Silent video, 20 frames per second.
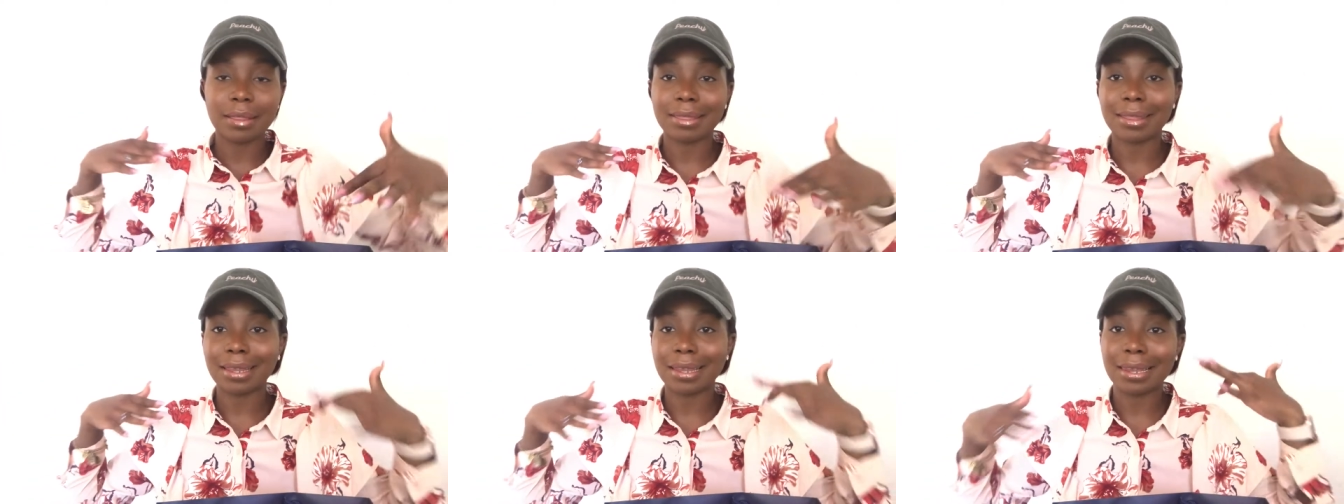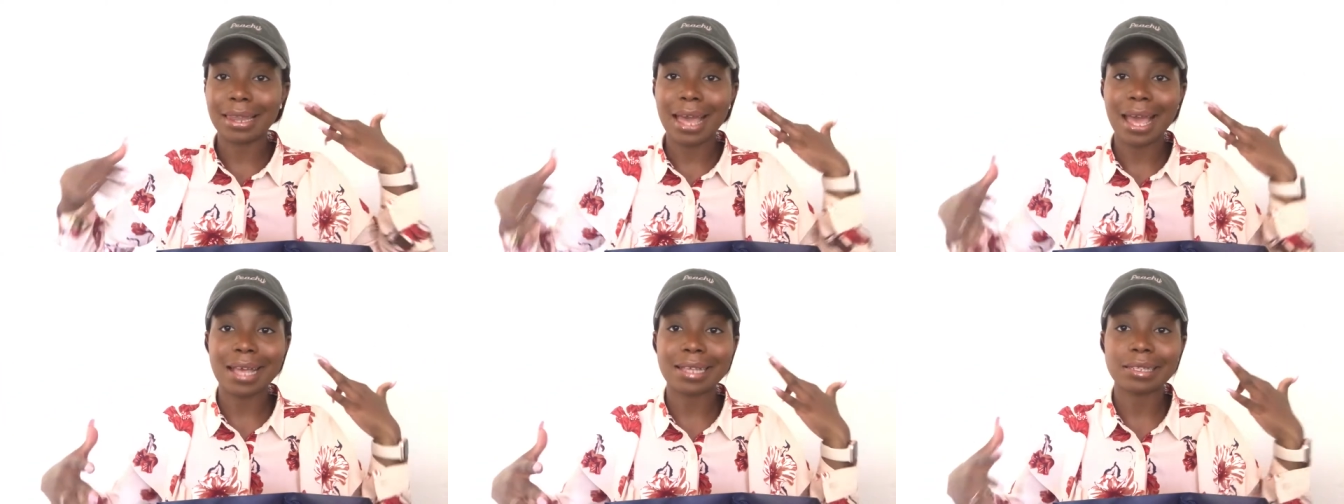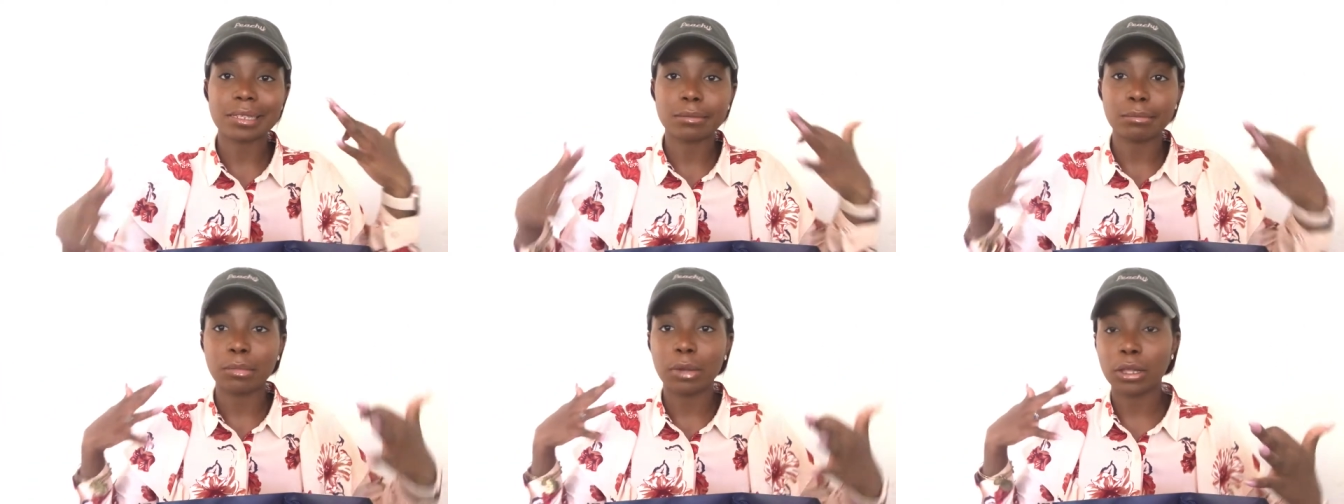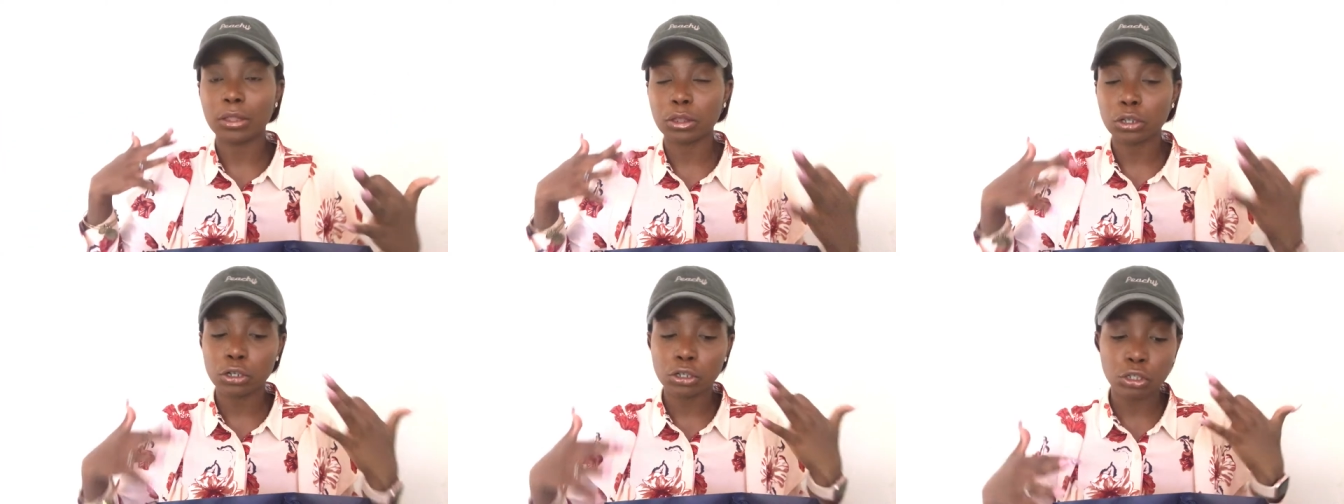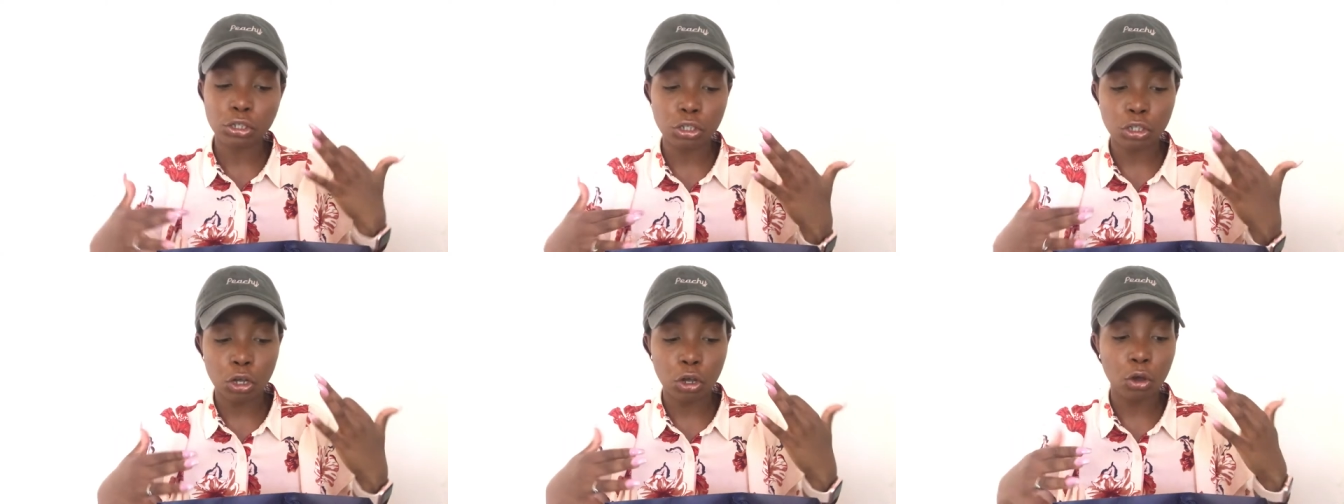in the last month or
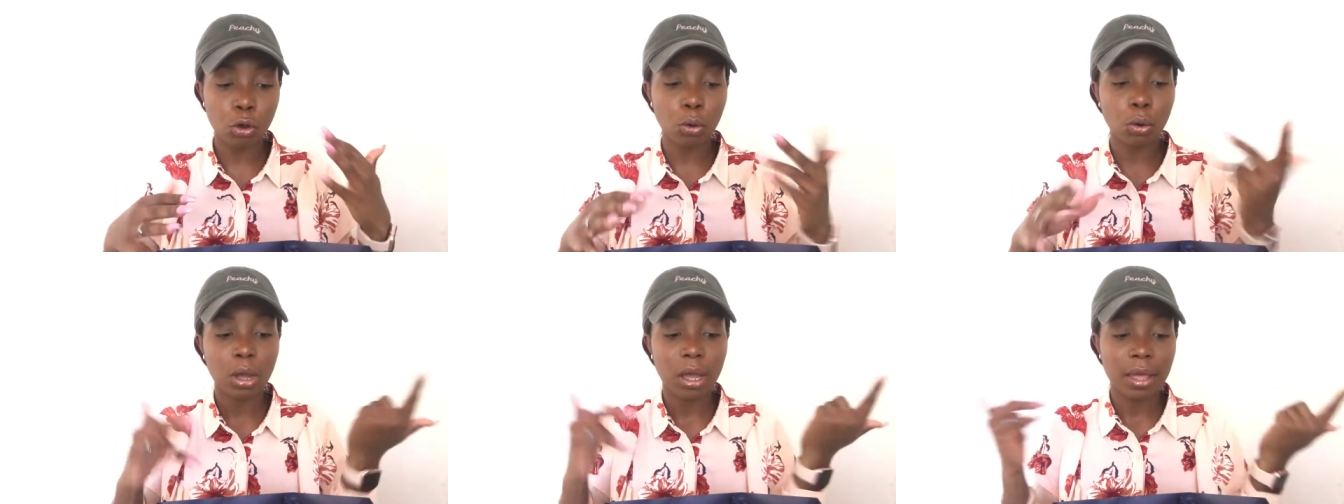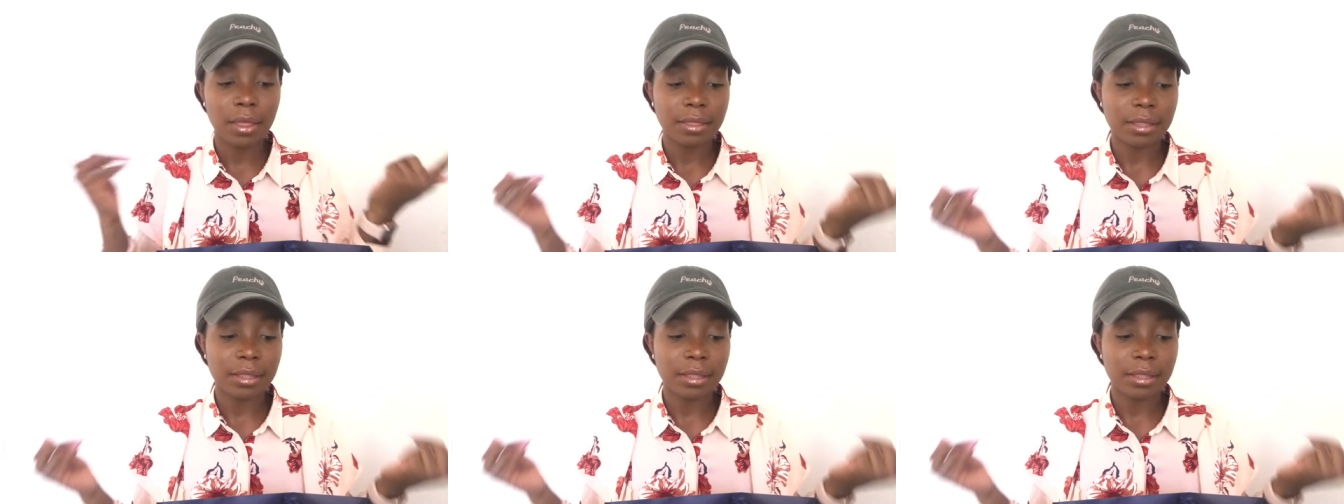so.